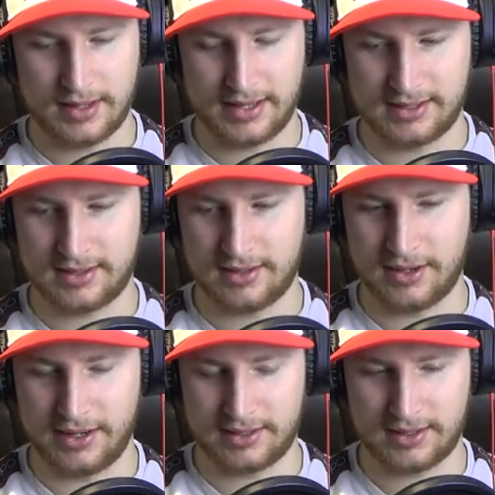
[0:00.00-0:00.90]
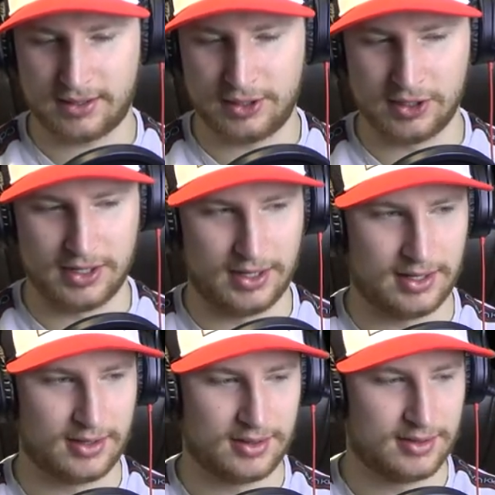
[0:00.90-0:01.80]
That's not
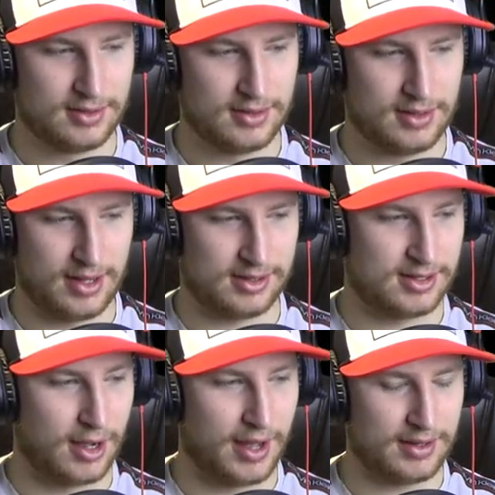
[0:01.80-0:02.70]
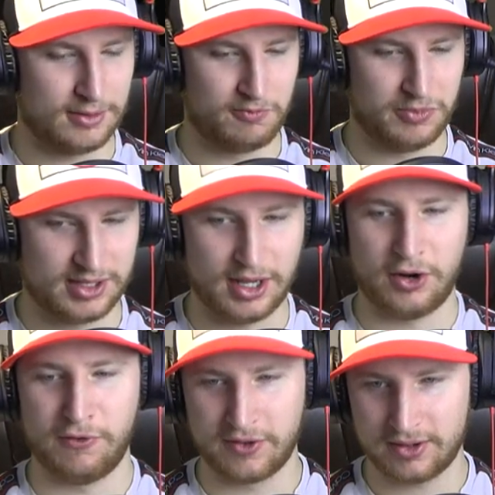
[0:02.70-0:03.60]
good. It's not it's
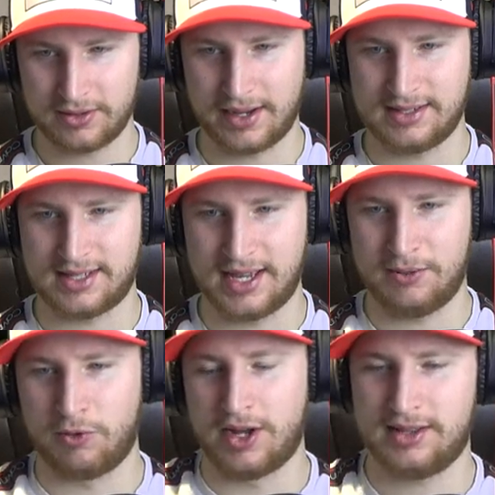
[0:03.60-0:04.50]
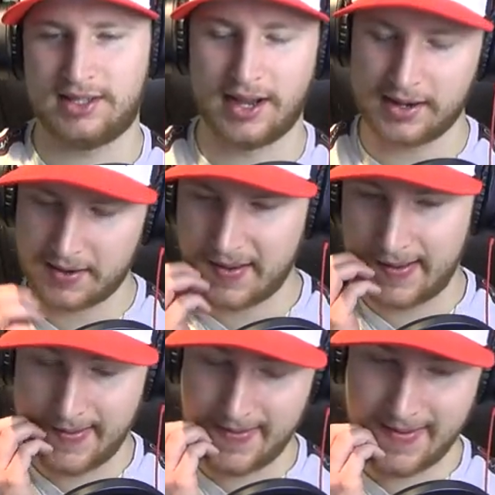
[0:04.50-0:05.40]
not over. Like I said, we're not done.
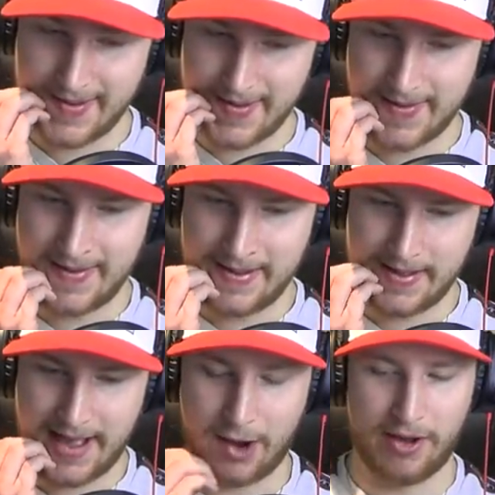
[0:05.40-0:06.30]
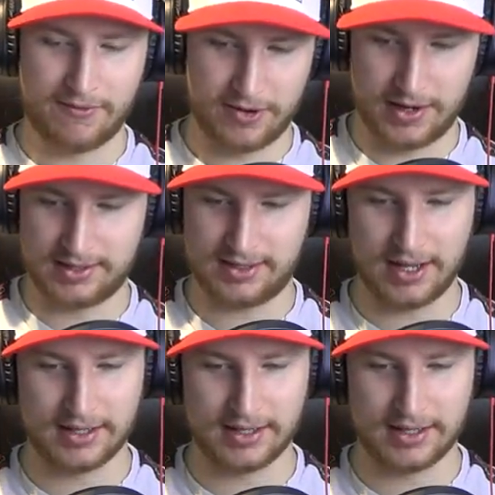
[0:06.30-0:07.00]
However, it